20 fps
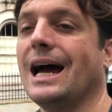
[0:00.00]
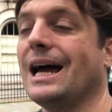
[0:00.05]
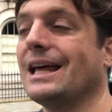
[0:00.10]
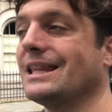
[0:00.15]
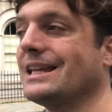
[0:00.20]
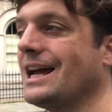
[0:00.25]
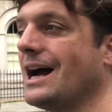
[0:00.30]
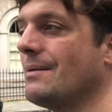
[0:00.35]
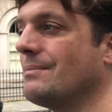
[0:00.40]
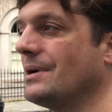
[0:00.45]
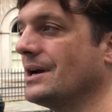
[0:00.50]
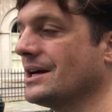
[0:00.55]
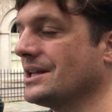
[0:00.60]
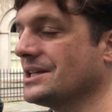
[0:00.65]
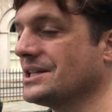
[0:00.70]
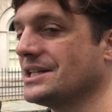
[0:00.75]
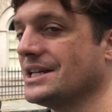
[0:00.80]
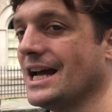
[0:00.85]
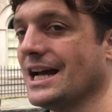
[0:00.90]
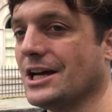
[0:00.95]
at the outbreak of
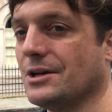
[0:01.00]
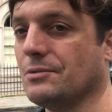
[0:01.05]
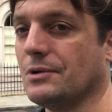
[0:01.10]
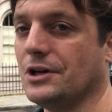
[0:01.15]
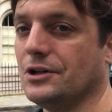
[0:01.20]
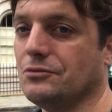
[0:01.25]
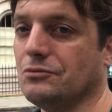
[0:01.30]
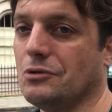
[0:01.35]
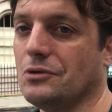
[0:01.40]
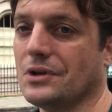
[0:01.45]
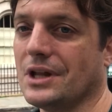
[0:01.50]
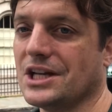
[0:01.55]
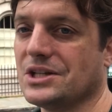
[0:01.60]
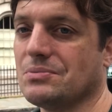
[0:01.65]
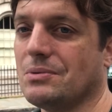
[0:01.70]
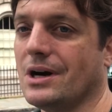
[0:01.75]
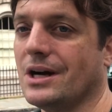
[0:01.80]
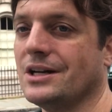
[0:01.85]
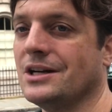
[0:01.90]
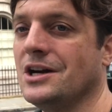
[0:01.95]
the Second World War.
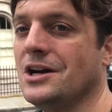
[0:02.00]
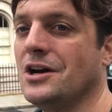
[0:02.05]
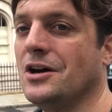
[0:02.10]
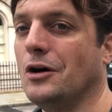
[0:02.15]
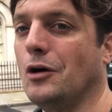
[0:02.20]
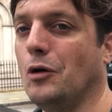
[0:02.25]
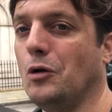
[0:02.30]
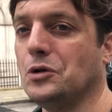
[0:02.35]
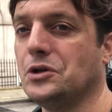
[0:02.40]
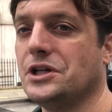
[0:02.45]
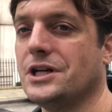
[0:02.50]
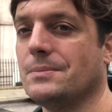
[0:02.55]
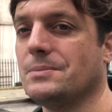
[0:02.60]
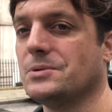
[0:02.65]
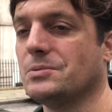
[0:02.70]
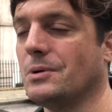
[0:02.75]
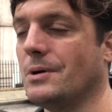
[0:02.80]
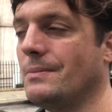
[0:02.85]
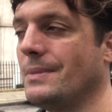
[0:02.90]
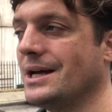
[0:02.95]
That's why all
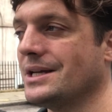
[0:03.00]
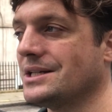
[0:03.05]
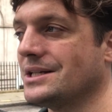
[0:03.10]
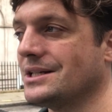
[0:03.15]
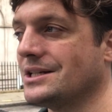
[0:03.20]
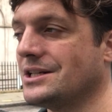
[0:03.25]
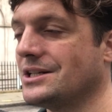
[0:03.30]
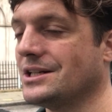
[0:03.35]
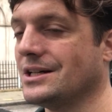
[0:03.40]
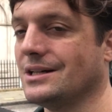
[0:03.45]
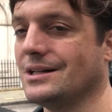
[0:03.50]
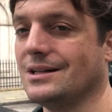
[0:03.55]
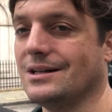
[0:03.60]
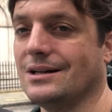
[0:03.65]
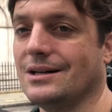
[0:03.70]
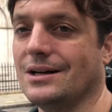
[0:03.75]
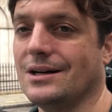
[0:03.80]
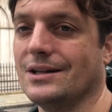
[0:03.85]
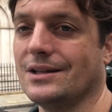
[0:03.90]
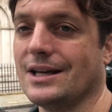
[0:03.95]
ships were messaged
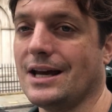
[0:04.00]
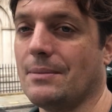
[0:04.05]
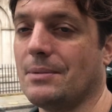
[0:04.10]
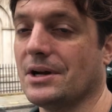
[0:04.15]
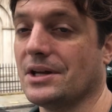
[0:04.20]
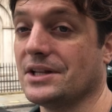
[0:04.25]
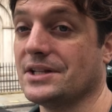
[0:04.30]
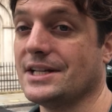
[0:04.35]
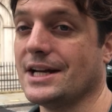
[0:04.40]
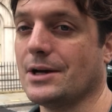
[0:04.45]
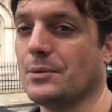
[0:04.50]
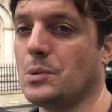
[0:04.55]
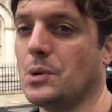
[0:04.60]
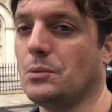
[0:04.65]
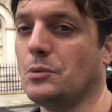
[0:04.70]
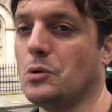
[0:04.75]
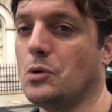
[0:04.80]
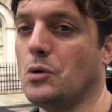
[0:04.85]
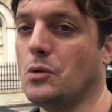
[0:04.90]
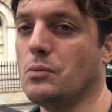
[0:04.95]
uh, the outbreak of the Second
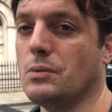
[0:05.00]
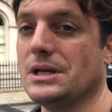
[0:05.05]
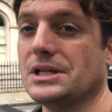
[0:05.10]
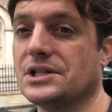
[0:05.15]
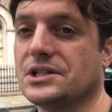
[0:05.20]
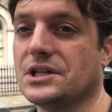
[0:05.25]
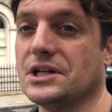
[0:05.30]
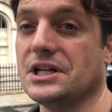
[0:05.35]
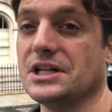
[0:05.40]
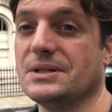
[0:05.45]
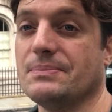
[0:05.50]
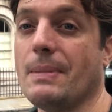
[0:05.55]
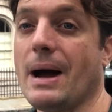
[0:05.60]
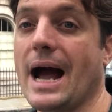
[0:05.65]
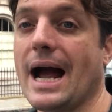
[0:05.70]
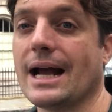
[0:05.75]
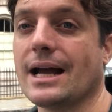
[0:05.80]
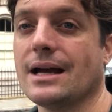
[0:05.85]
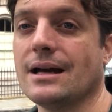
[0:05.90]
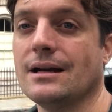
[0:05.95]
World War Winston is
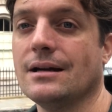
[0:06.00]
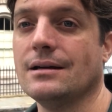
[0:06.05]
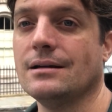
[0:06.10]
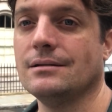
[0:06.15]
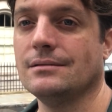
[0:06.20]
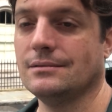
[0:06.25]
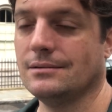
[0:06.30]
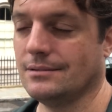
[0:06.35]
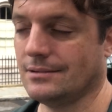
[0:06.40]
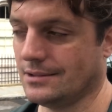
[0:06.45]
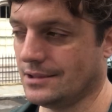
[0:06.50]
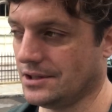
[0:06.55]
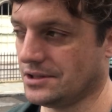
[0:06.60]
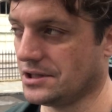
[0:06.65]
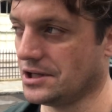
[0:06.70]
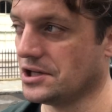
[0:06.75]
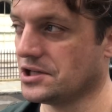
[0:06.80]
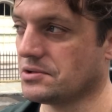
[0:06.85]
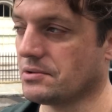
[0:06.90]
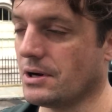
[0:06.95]
back.
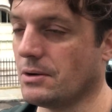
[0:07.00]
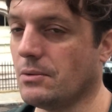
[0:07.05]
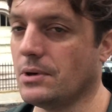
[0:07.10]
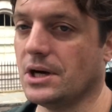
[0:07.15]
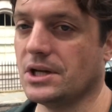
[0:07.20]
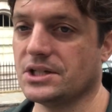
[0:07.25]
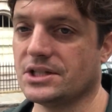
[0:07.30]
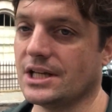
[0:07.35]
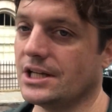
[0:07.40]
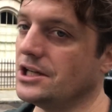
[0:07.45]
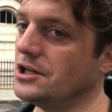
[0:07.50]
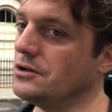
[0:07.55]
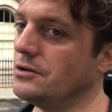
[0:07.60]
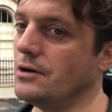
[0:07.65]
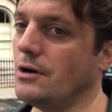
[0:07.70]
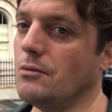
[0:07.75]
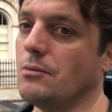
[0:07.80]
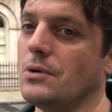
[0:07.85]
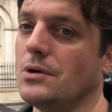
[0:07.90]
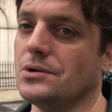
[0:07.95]
Just those three words, they knew
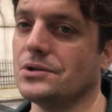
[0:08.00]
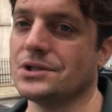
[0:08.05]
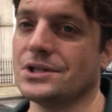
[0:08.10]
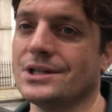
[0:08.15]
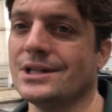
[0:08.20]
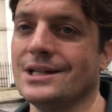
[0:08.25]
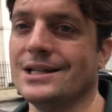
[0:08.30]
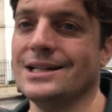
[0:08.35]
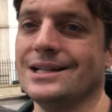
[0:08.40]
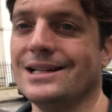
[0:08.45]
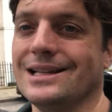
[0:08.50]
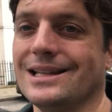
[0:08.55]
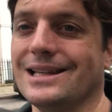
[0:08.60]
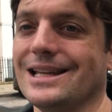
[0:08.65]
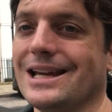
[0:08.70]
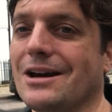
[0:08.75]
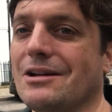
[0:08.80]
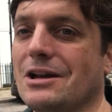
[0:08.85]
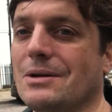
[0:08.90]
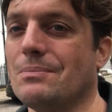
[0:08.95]
who it was
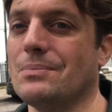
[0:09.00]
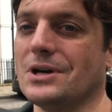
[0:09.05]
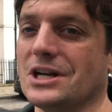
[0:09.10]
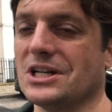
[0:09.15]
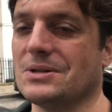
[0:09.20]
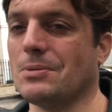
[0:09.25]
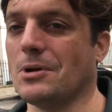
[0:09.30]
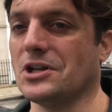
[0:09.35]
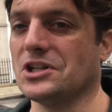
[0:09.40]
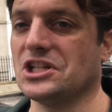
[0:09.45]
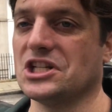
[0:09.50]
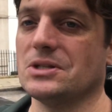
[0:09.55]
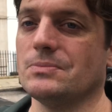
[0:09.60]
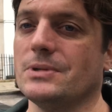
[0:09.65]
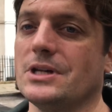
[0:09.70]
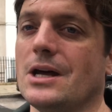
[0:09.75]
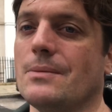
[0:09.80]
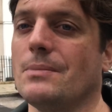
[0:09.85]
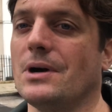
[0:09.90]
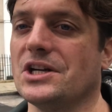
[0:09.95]
the only British politician to
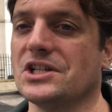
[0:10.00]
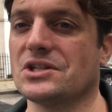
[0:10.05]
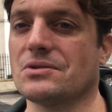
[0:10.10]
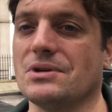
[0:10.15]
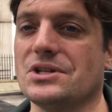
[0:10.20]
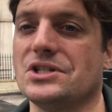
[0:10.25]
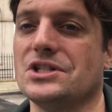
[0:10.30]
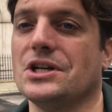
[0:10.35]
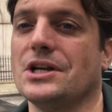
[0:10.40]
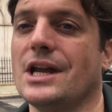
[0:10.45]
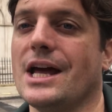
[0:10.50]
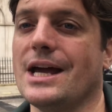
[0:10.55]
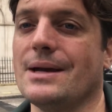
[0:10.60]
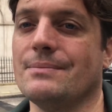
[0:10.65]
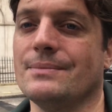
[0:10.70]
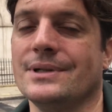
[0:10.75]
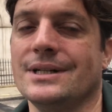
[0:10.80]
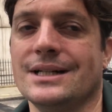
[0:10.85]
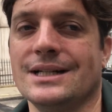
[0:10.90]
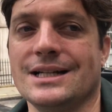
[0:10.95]
be known by his Christian
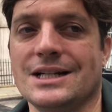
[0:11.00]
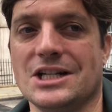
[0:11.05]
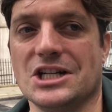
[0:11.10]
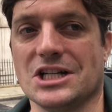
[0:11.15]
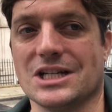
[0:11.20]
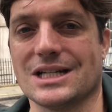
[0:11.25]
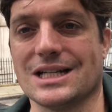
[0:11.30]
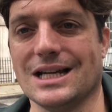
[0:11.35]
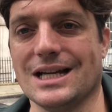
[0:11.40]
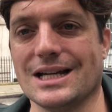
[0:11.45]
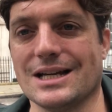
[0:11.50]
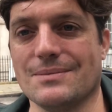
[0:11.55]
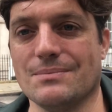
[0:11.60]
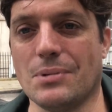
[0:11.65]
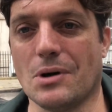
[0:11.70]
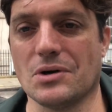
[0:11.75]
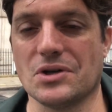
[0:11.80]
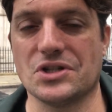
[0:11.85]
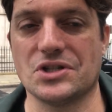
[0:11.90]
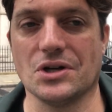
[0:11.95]
name, just like
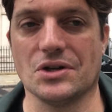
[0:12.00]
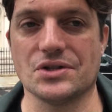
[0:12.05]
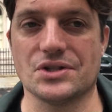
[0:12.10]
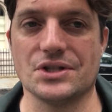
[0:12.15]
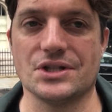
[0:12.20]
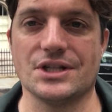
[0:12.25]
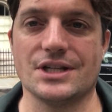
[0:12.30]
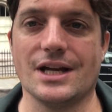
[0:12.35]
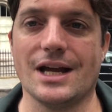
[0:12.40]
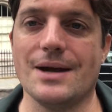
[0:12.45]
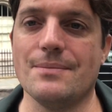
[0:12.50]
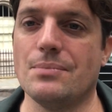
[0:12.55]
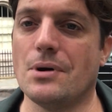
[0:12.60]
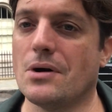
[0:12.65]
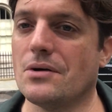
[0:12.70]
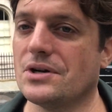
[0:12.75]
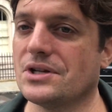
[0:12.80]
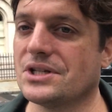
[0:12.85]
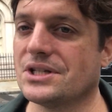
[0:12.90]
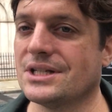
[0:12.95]
Boris Johnson today.
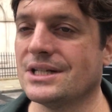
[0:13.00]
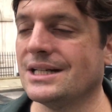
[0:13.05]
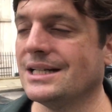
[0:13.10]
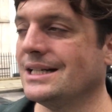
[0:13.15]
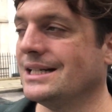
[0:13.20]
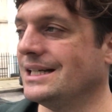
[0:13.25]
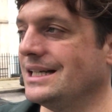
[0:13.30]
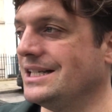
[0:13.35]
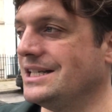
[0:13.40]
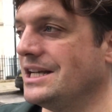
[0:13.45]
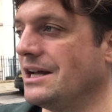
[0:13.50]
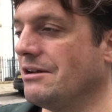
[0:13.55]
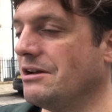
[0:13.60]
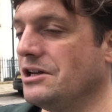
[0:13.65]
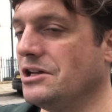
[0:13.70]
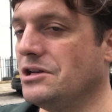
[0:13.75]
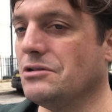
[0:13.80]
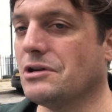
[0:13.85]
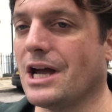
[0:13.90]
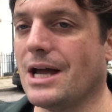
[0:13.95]
Boris is the
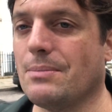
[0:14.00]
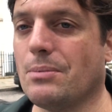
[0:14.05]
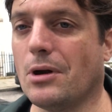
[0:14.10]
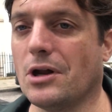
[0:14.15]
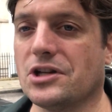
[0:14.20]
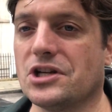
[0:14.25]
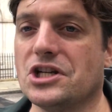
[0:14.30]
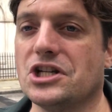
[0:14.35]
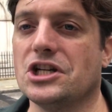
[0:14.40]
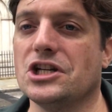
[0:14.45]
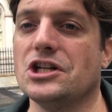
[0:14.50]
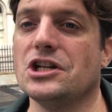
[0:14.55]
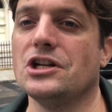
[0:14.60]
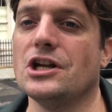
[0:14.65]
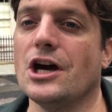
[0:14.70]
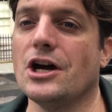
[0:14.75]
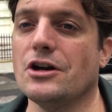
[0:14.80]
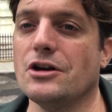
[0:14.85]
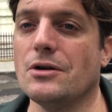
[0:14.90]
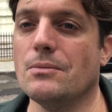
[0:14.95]
only UK politician
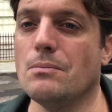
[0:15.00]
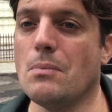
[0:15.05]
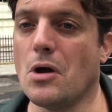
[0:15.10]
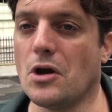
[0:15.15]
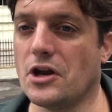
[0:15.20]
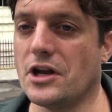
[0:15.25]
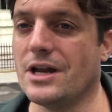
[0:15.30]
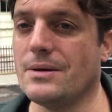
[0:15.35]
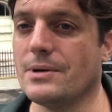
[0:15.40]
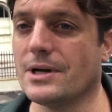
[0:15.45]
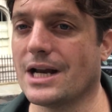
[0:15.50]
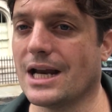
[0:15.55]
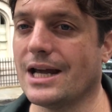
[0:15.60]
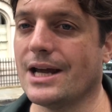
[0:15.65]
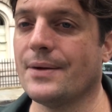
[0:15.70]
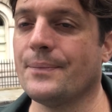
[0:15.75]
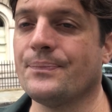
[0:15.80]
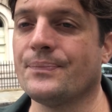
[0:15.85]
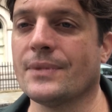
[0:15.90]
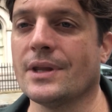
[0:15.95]
known
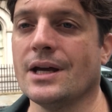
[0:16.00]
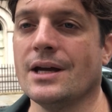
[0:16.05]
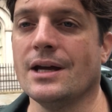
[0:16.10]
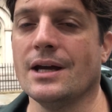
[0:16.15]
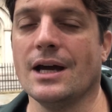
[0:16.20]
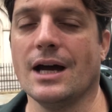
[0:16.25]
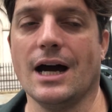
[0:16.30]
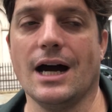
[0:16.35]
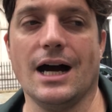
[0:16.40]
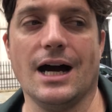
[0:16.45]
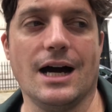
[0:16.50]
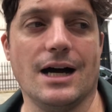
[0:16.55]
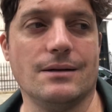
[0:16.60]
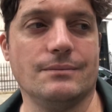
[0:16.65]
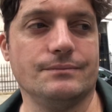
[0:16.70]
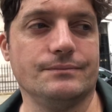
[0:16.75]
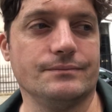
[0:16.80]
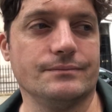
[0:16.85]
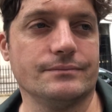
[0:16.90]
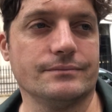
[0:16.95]
mononymically.
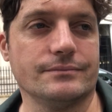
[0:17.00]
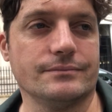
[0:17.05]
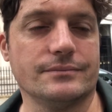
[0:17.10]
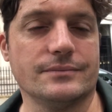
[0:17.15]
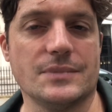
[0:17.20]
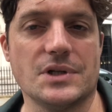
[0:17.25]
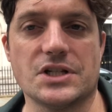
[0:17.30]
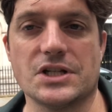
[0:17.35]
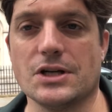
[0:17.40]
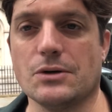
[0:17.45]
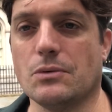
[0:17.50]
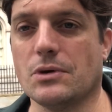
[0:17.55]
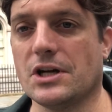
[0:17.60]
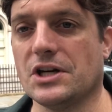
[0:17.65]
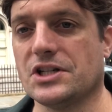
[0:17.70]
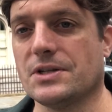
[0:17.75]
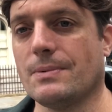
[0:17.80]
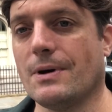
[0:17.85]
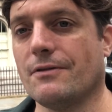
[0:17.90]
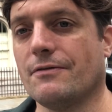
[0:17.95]
Um, so what
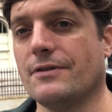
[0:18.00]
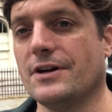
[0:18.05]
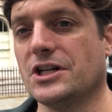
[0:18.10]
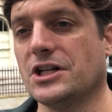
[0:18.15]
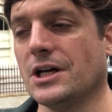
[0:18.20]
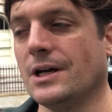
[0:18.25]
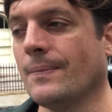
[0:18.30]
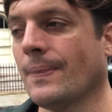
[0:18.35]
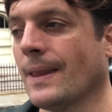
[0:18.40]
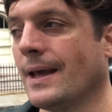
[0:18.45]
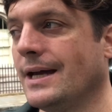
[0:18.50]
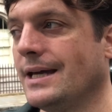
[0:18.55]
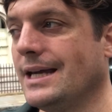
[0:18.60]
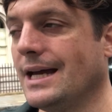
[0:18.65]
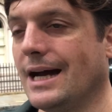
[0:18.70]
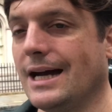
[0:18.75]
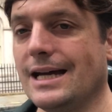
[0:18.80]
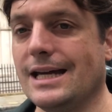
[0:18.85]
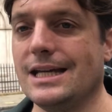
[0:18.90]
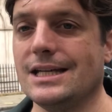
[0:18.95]
else about Fisher?
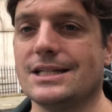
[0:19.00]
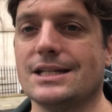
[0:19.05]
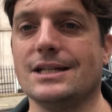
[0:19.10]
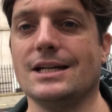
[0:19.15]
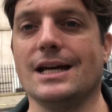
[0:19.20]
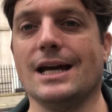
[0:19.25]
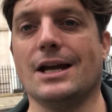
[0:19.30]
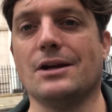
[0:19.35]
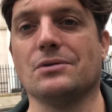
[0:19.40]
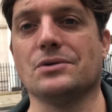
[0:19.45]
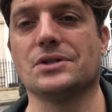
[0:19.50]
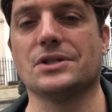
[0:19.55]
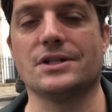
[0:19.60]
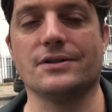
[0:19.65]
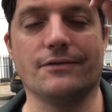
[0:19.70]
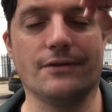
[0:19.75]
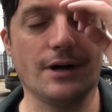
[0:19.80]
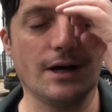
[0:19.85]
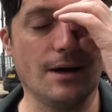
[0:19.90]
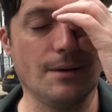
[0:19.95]
Yeah, he, he had all sorts of